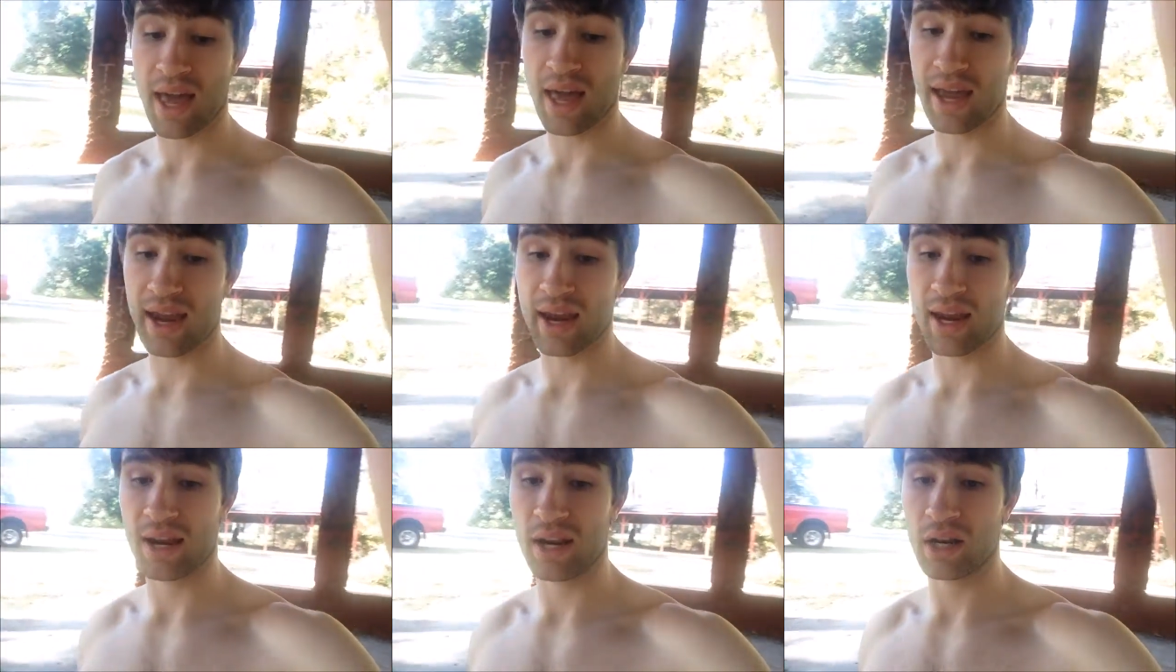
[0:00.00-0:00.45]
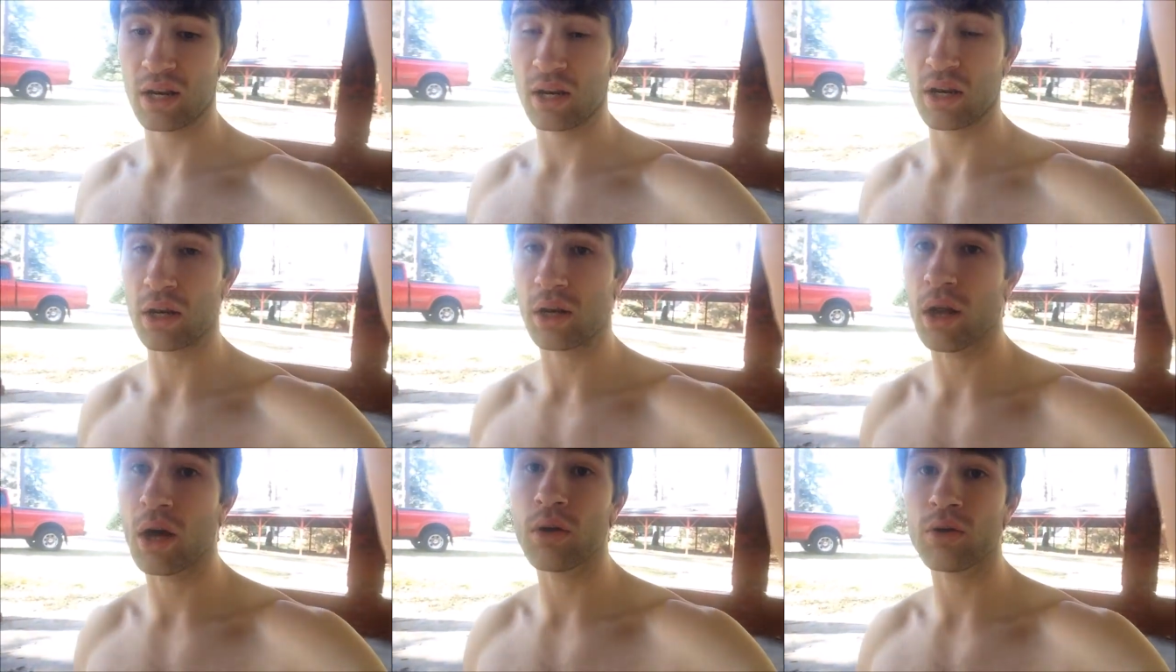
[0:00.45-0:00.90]

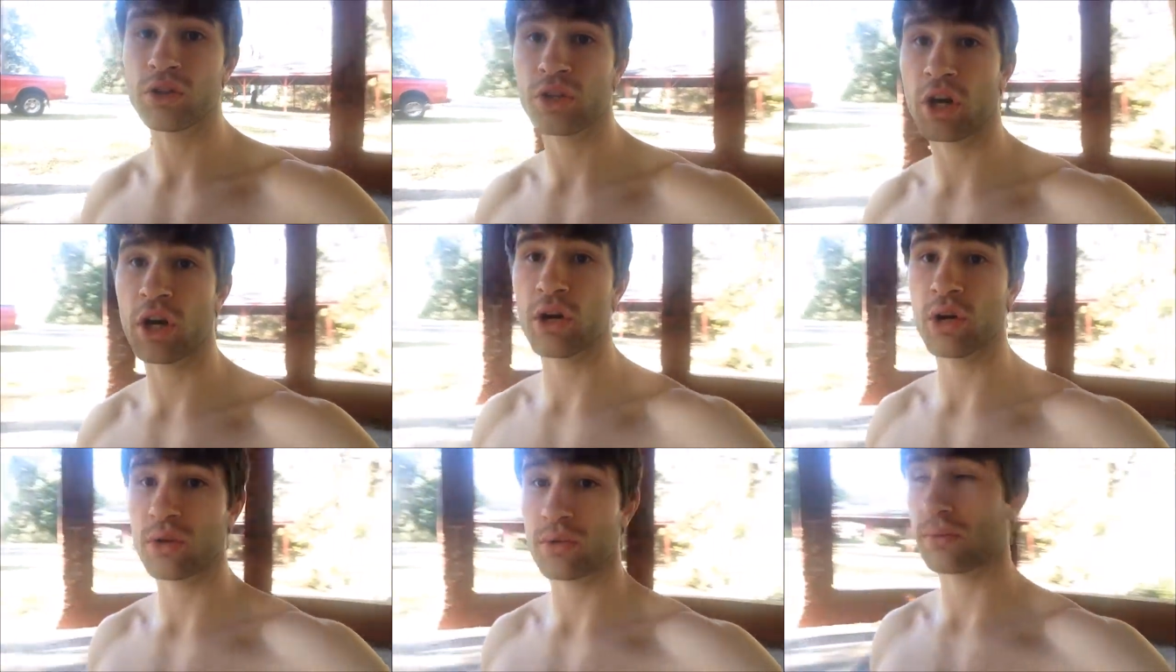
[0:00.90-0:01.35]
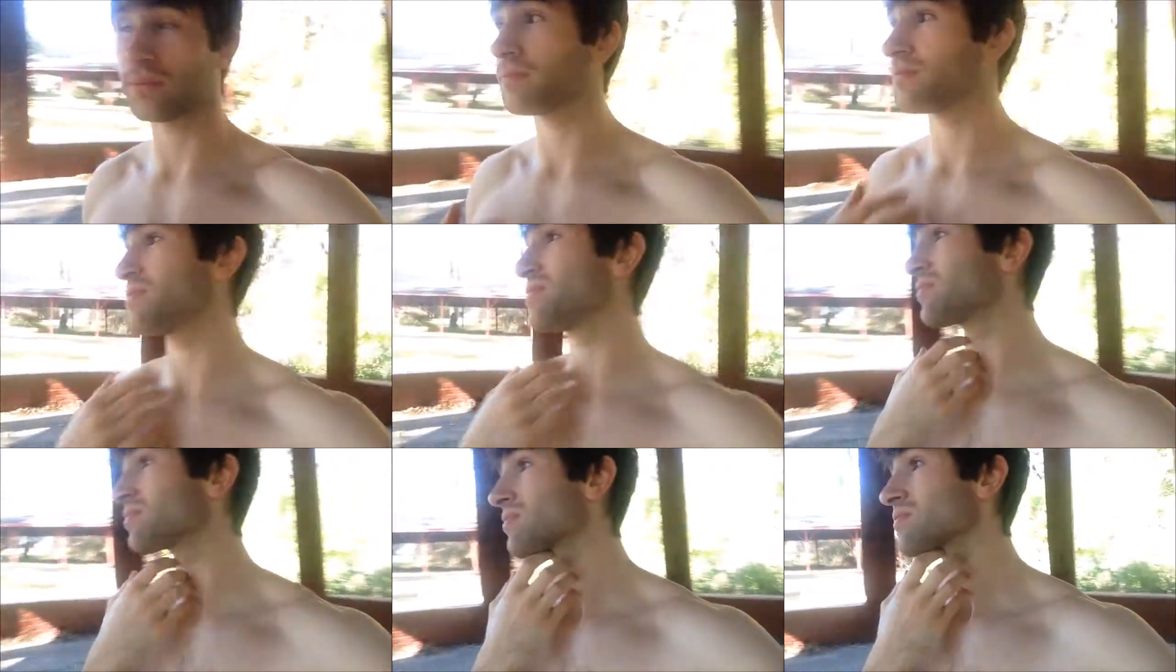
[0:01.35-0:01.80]
And no joke,
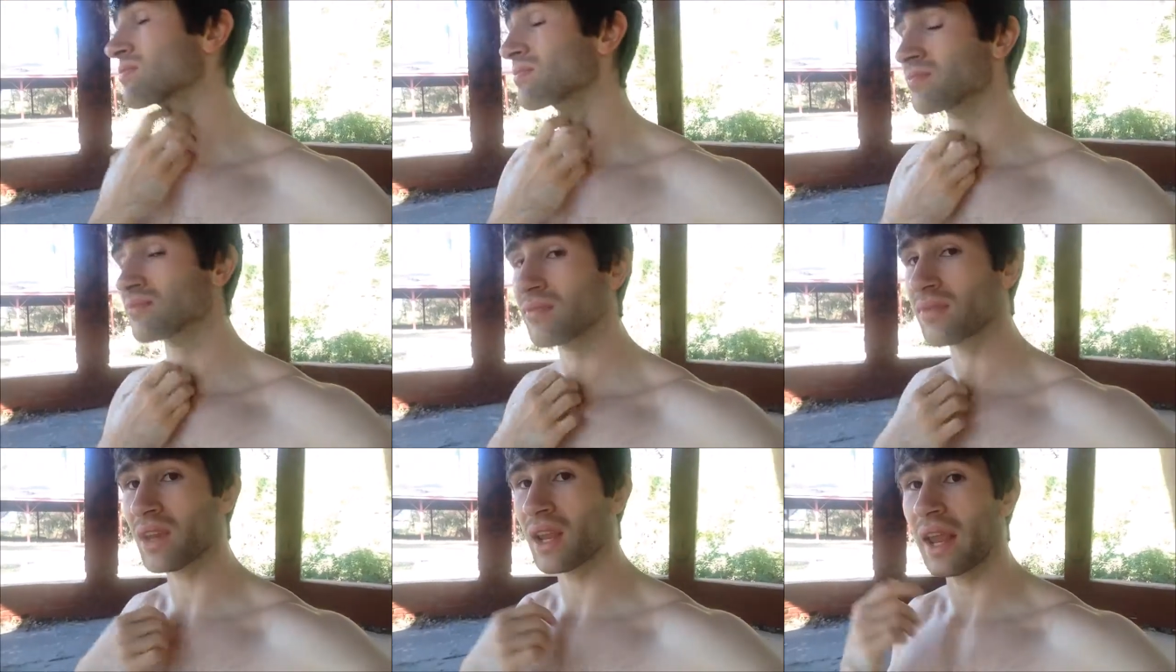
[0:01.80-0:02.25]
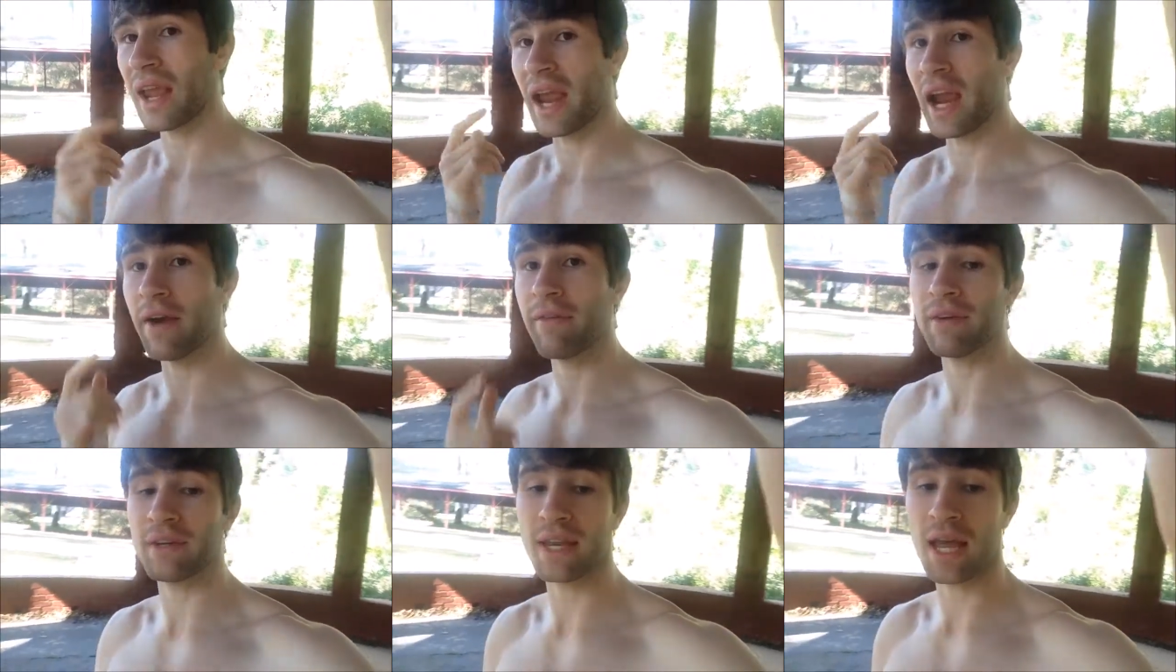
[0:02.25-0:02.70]

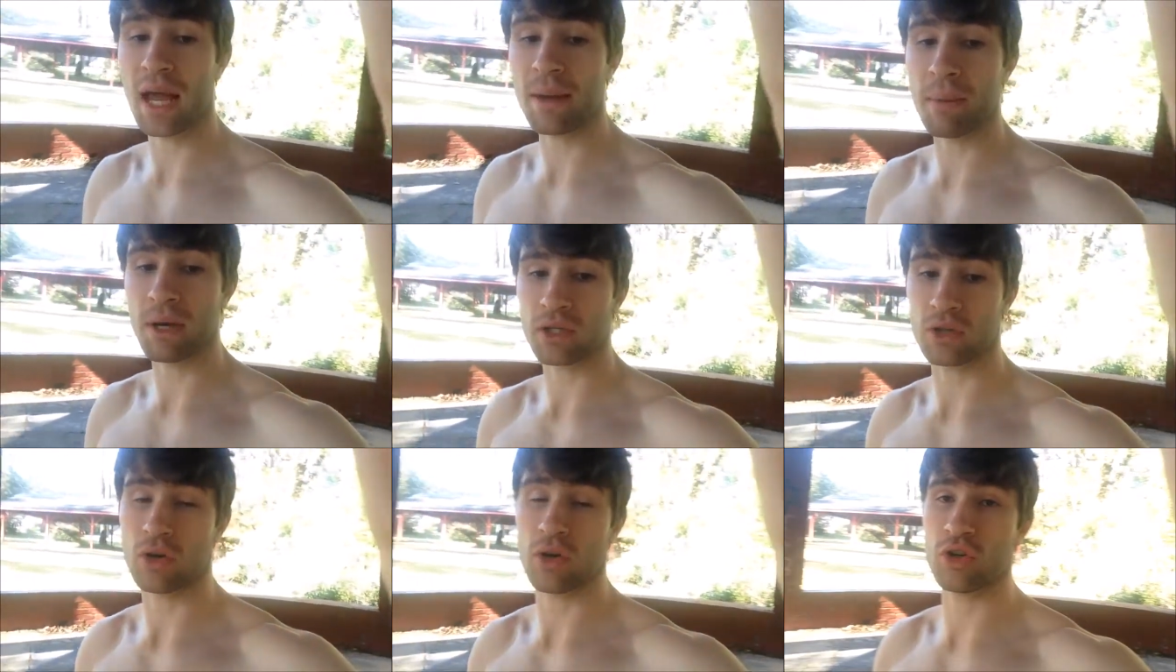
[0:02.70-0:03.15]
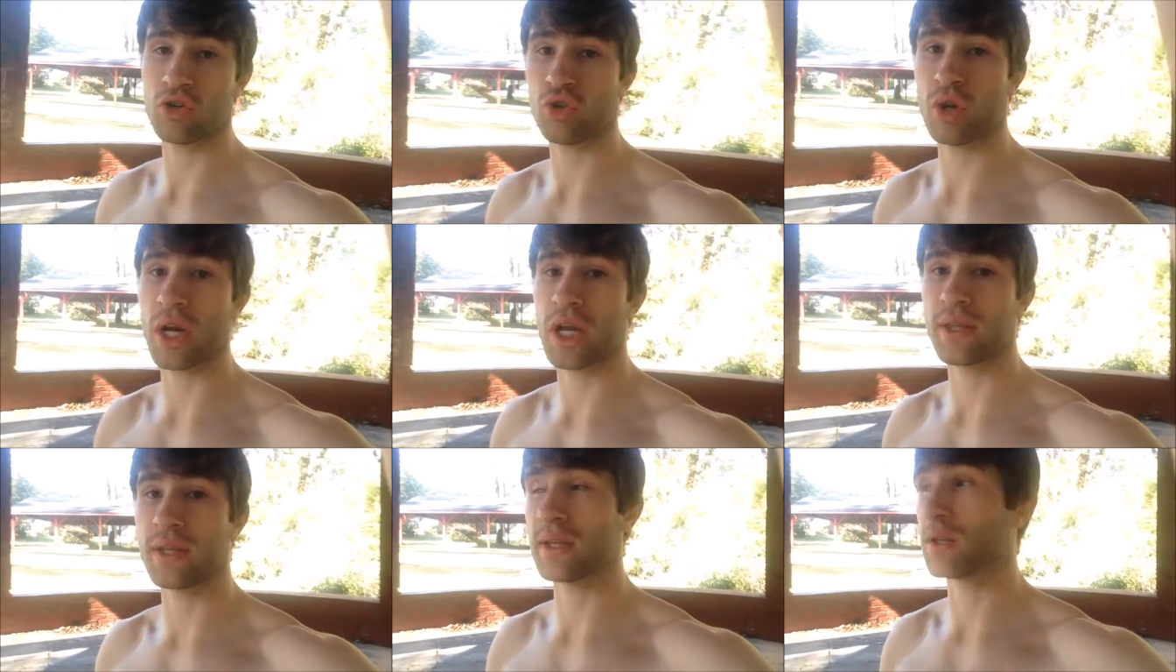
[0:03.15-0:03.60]
every time I start
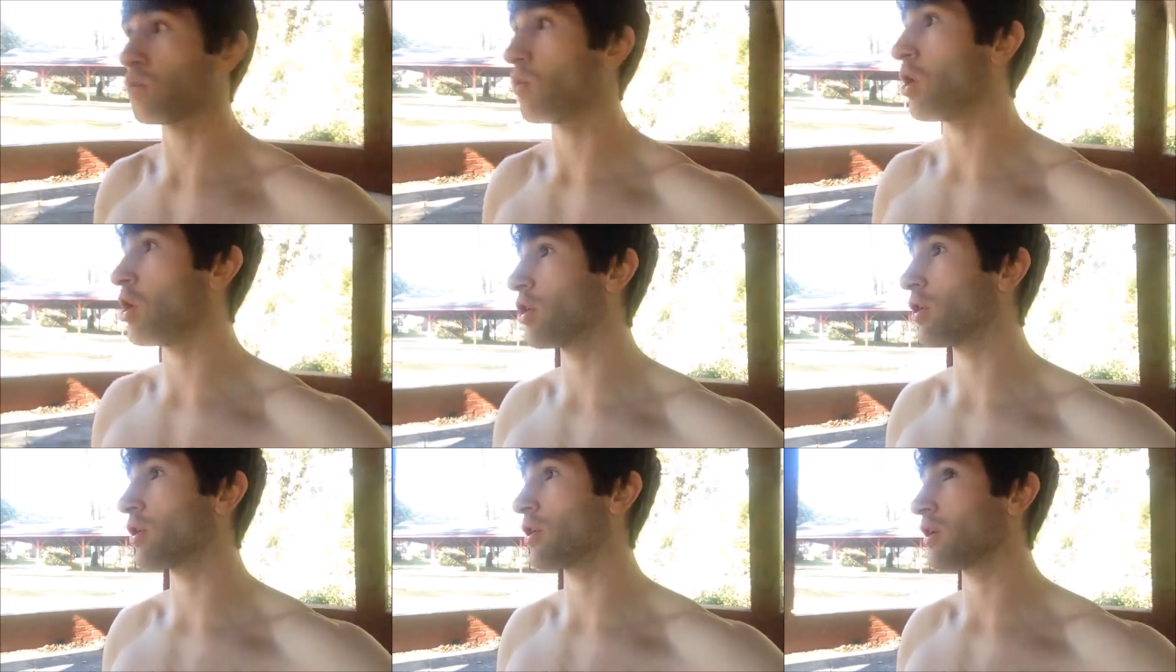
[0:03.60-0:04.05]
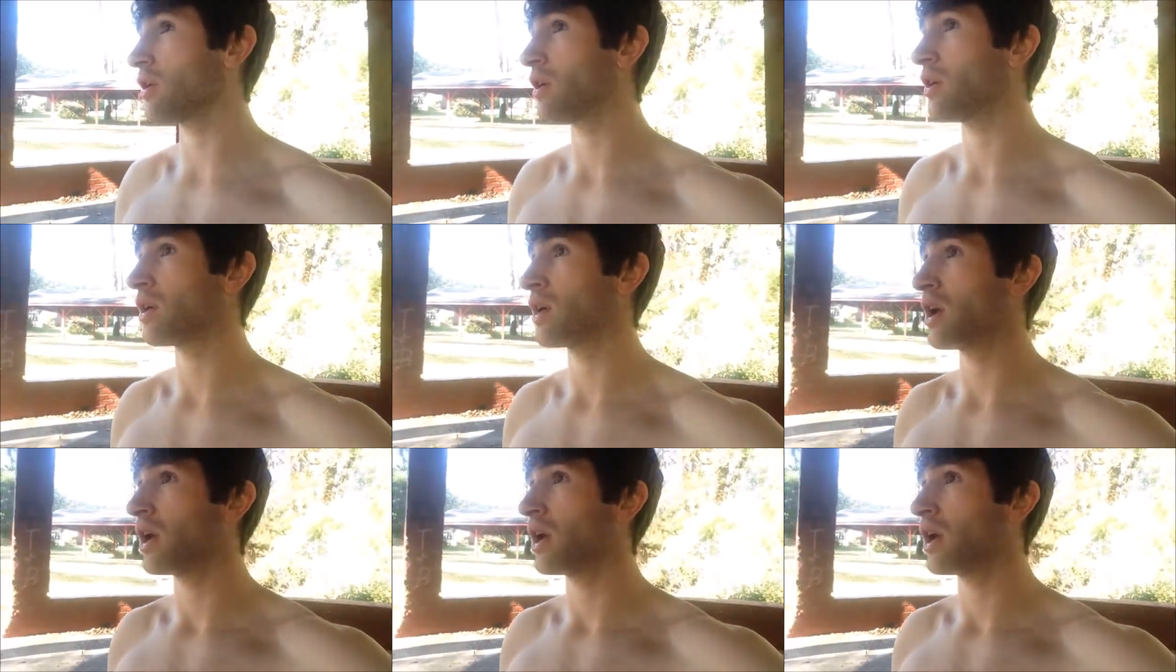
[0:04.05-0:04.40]
drinking this water,